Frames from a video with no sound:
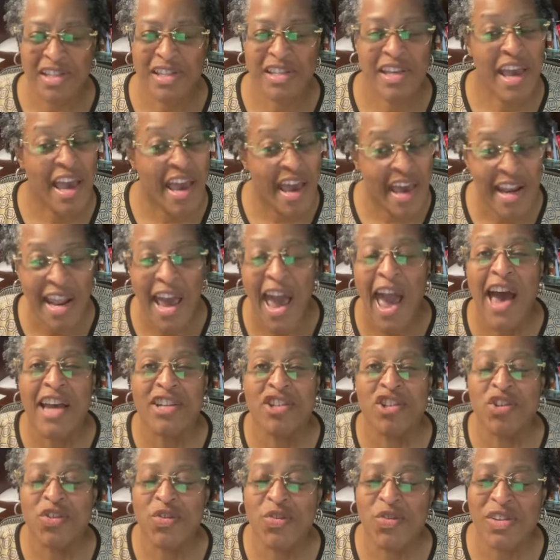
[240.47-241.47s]
said,
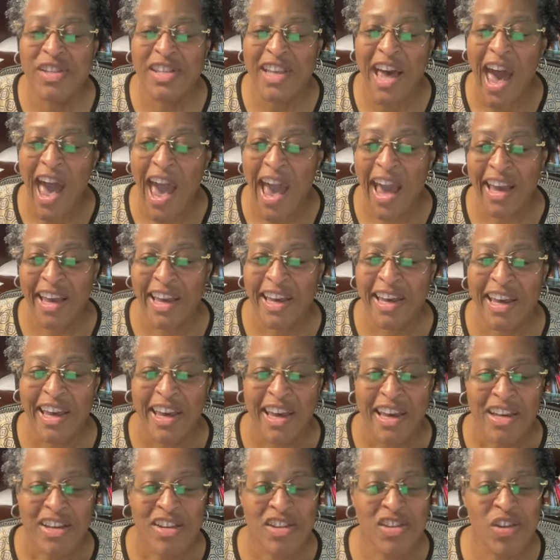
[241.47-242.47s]
as you say,
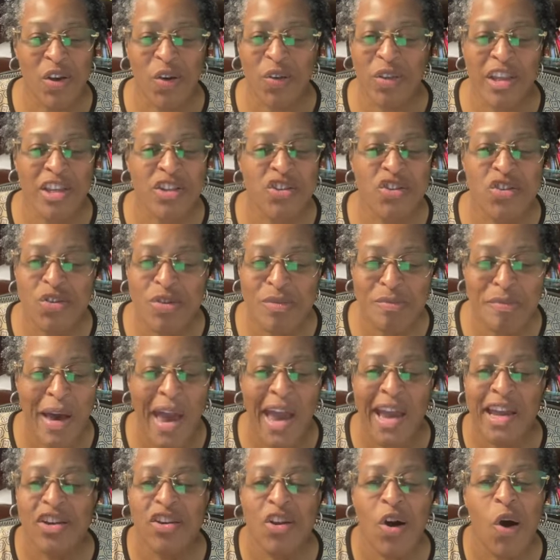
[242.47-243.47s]
so that you
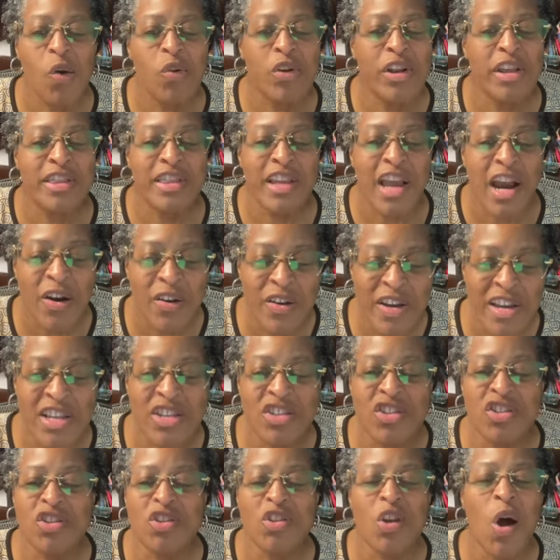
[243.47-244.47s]
may know that there
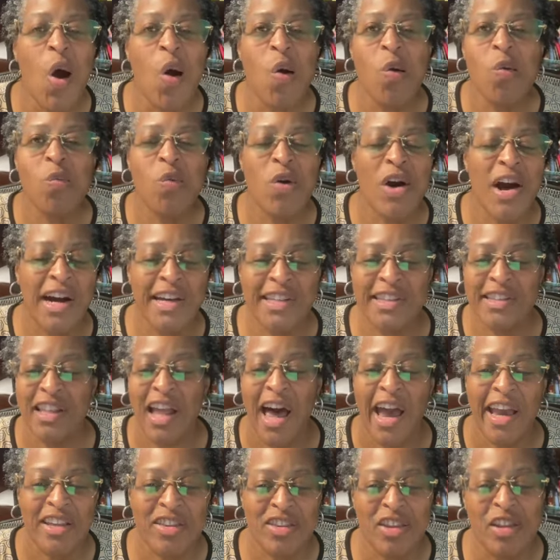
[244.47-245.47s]
is no one
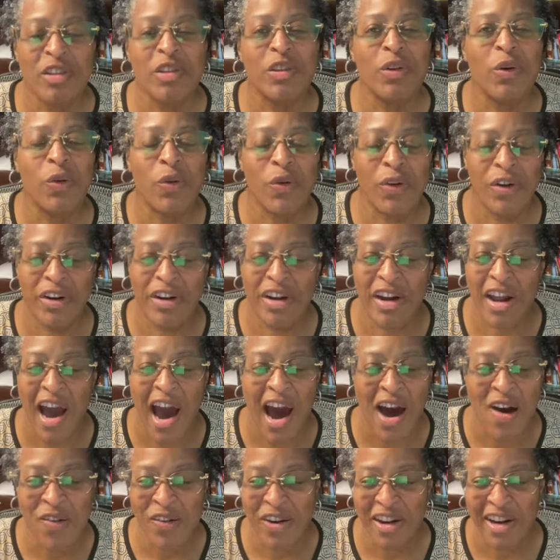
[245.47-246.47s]
like the Lord
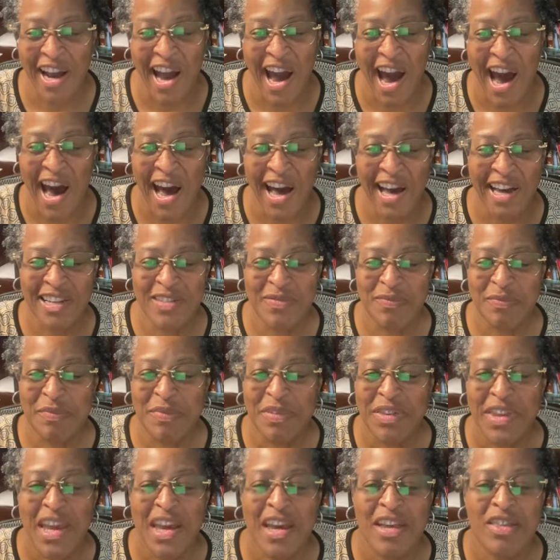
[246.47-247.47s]
our God.
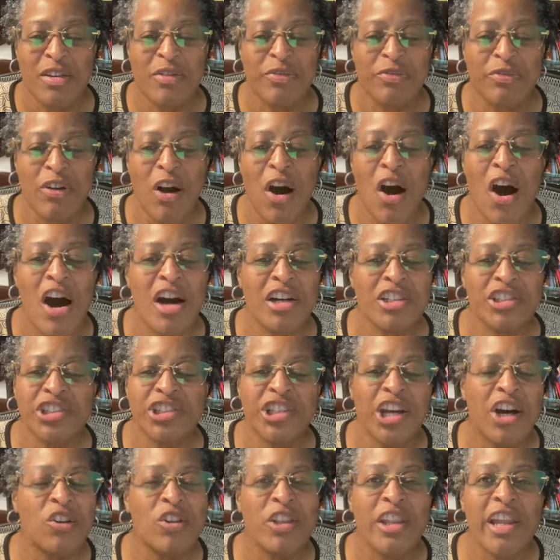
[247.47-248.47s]
The frogs
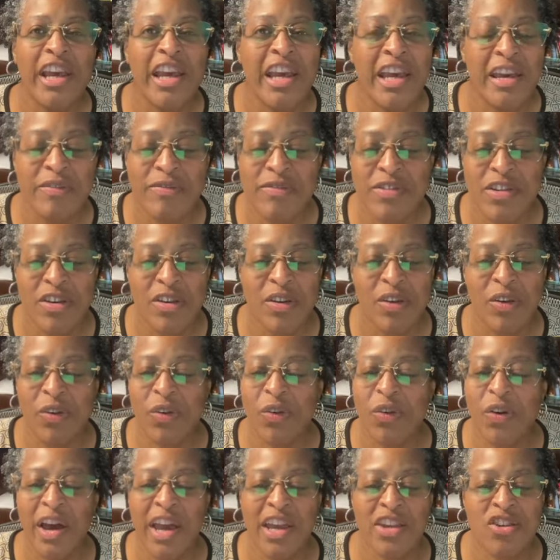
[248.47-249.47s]
shall leave
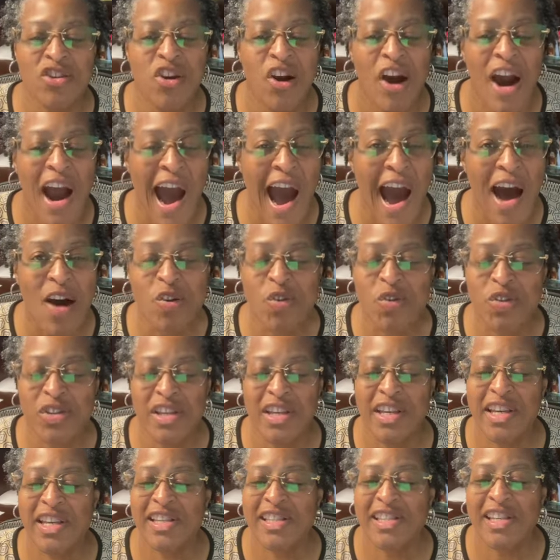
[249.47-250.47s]
you and your
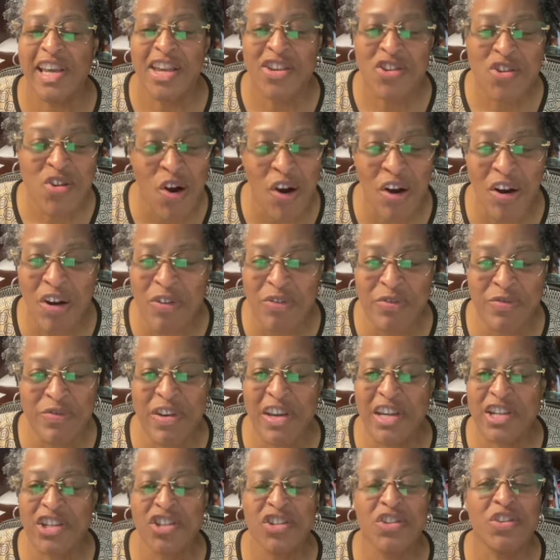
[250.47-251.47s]
houses and your
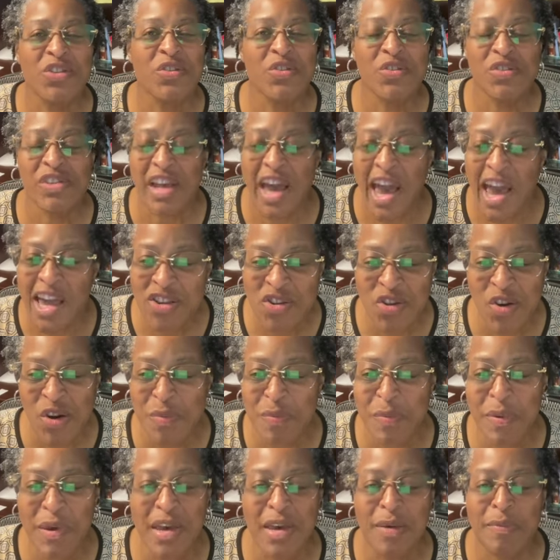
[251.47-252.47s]
officials and your
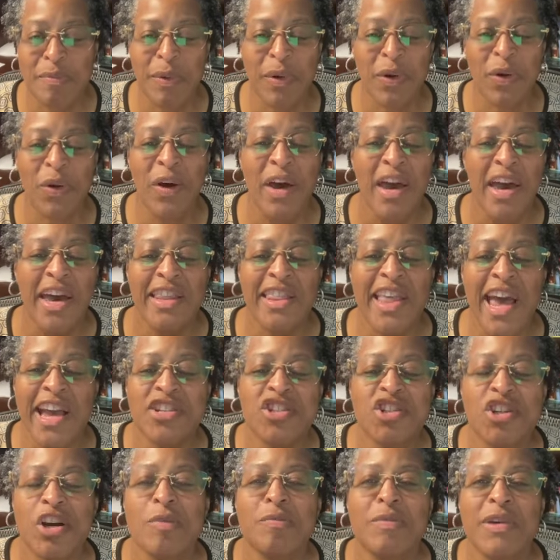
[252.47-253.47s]
people. They
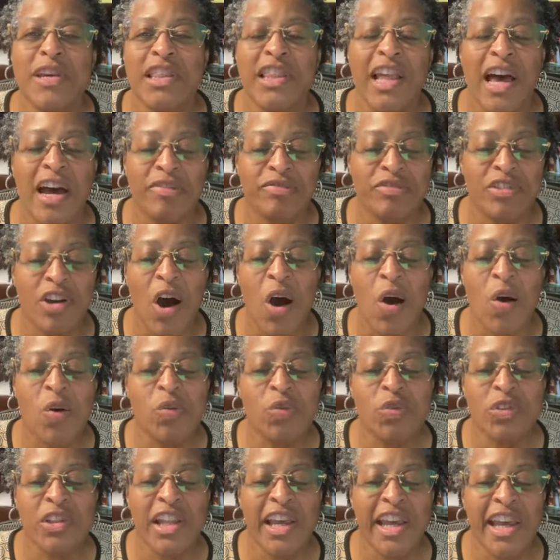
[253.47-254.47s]
shall be left
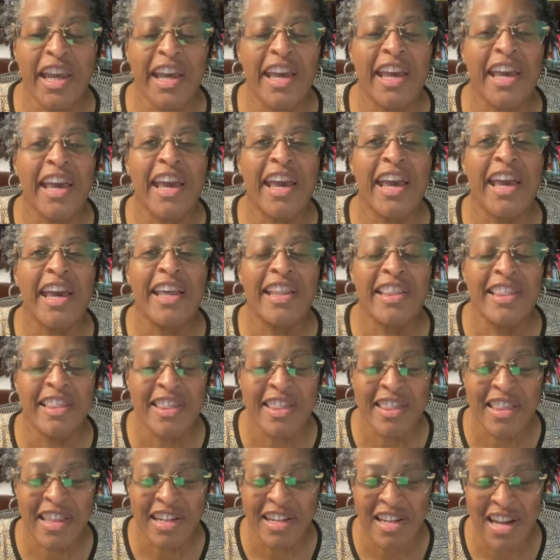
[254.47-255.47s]
only
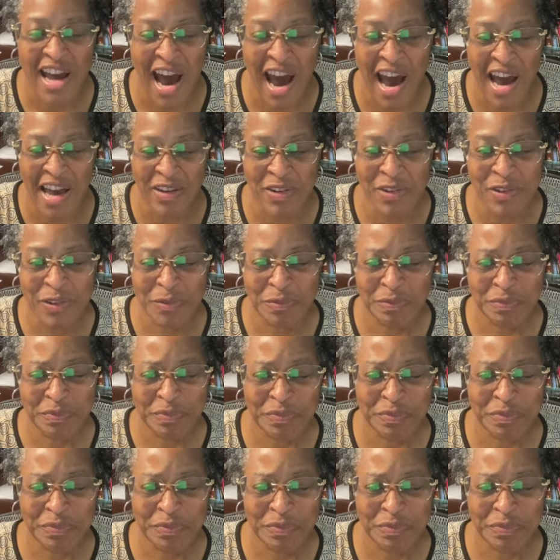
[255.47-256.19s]
in the Nile.